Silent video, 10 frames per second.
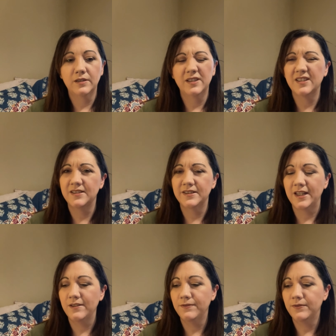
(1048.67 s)
is it
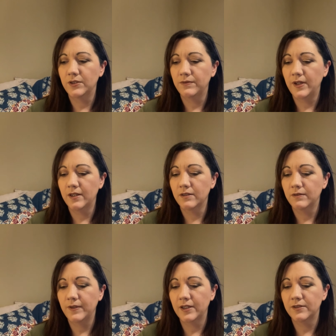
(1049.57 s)
Safe Fair,
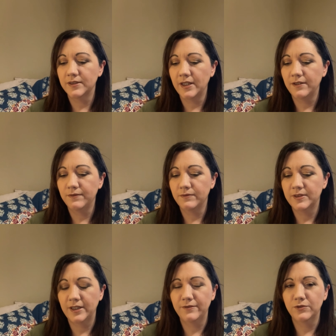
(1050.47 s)
Fair Safe,
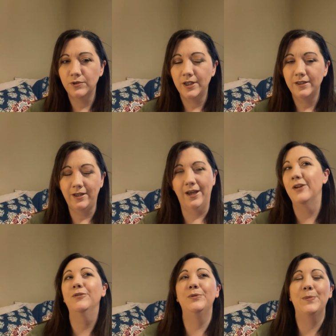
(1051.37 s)
Safe Trade? I
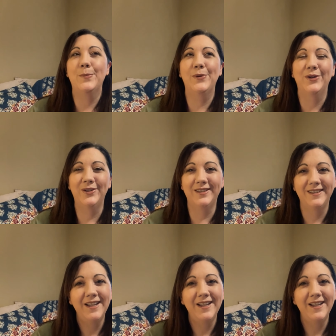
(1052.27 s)
don't remember.